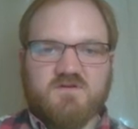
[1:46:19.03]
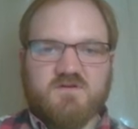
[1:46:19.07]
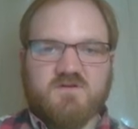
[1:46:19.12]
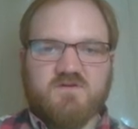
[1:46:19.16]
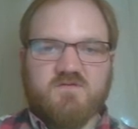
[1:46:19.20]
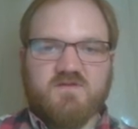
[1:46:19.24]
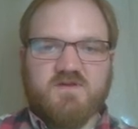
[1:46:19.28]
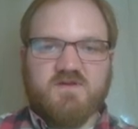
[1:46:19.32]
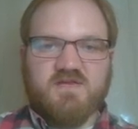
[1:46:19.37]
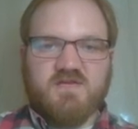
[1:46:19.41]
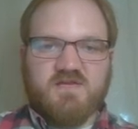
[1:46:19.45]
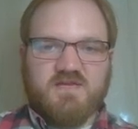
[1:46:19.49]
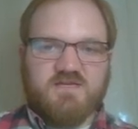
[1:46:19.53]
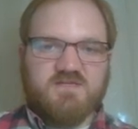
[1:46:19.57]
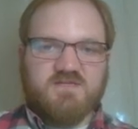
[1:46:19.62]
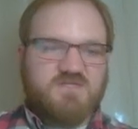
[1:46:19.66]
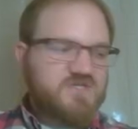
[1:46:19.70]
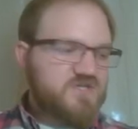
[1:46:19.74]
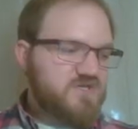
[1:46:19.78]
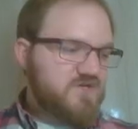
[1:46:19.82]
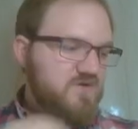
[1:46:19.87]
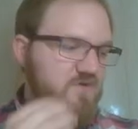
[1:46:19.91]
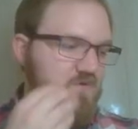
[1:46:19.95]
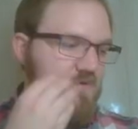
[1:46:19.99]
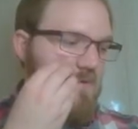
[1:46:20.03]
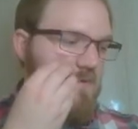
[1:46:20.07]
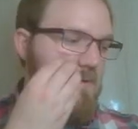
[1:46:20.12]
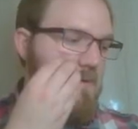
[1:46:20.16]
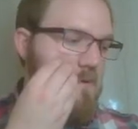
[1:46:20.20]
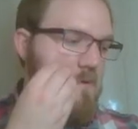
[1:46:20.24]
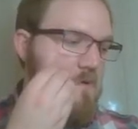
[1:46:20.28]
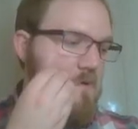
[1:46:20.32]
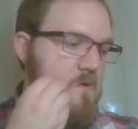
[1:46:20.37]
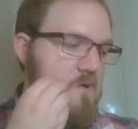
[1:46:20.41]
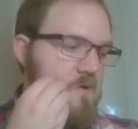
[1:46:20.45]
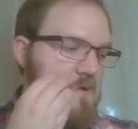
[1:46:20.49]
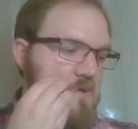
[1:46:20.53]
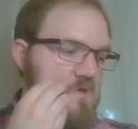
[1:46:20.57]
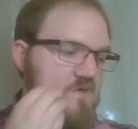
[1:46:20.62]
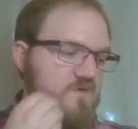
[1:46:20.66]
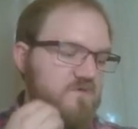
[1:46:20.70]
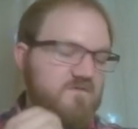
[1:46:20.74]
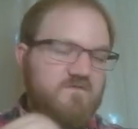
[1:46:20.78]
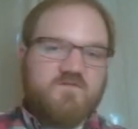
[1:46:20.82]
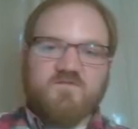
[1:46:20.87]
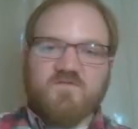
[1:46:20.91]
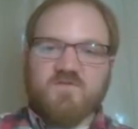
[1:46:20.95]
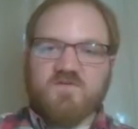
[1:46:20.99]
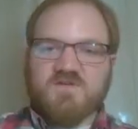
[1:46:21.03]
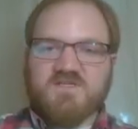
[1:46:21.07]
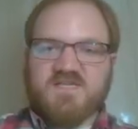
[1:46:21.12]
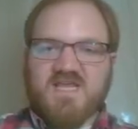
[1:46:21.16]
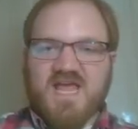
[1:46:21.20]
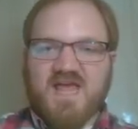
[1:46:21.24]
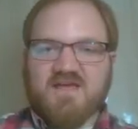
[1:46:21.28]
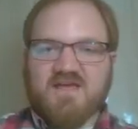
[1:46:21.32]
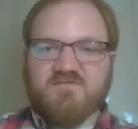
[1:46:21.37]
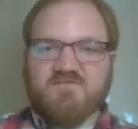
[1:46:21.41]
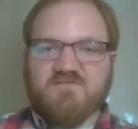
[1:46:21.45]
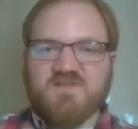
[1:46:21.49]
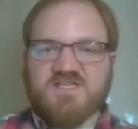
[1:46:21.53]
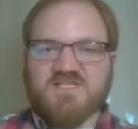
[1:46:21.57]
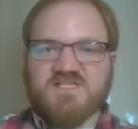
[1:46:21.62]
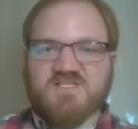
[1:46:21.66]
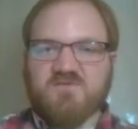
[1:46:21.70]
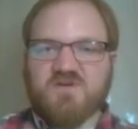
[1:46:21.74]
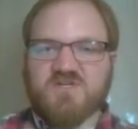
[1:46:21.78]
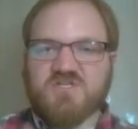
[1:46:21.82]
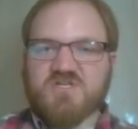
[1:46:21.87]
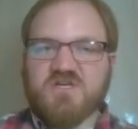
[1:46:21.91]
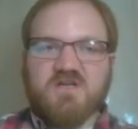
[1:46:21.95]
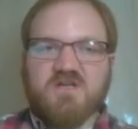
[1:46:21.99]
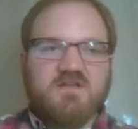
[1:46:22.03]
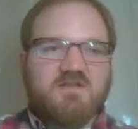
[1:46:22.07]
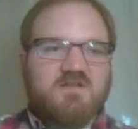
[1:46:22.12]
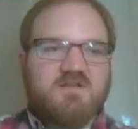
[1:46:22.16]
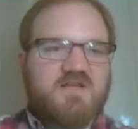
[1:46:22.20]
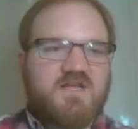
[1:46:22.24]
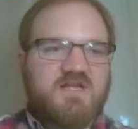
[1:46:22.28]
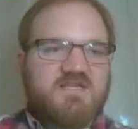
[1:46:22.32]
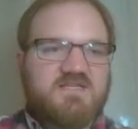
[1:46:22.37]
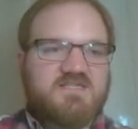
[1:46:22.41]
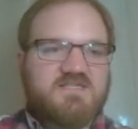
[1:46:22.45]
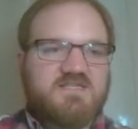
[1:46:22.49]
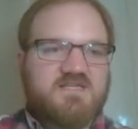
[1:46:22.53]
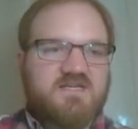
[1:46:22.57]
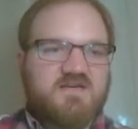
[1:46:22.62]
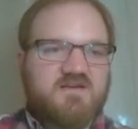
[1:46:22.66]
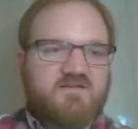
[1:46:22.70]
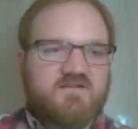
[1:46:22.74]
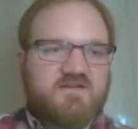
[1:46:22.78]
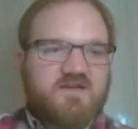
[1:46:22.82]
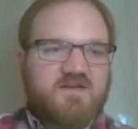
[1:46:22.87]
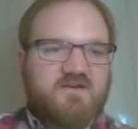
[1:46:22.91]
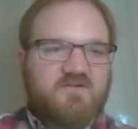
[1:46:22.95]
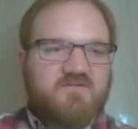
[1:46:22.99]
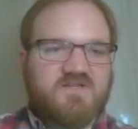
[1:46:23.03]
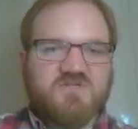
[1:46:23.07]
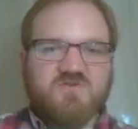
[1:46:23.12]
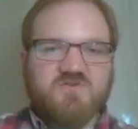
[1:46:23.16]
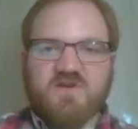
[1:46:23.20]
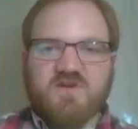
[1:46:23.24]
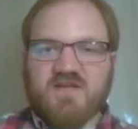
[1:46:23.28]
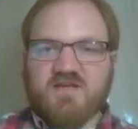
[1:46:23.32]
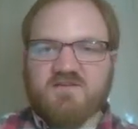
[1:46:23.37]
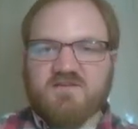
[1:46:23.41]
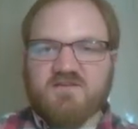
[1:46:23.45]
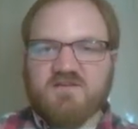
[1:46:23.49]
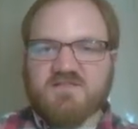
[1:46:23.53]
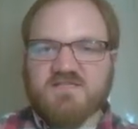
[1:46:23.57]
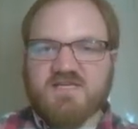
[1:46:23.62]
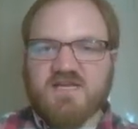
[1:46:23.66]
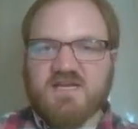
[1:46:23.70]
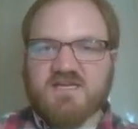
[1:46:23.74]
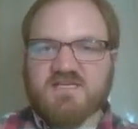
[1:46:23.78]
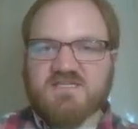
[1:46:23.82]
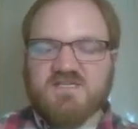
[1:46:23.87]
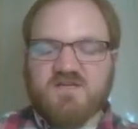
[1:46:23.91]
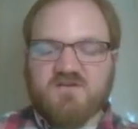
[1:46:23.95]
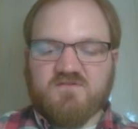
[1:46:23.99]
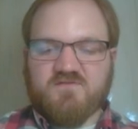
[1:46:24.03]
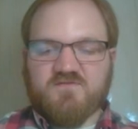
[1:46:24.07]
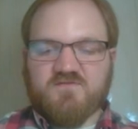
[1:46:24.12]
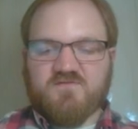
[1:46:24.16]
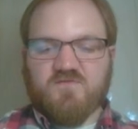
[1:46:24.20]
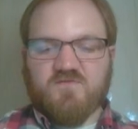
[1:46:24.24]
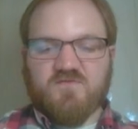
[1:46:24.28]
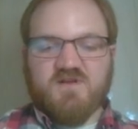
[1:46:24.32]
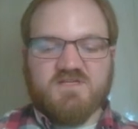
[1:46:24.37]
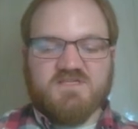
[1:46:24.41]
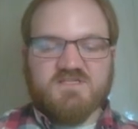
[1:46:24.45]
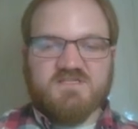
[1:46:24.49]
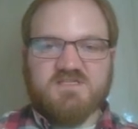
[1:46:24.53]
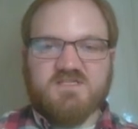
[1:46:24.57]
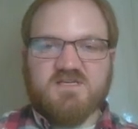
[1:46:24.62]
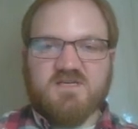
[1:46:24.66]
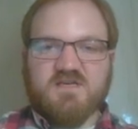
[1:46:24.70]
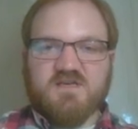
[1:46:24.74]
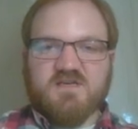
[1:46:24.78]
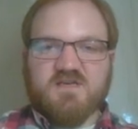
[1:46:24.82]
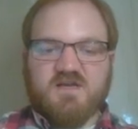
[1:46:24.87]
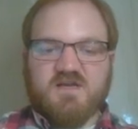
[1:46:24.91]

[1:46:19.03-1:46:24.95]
going into the first half of this switch, let's create a little text note for us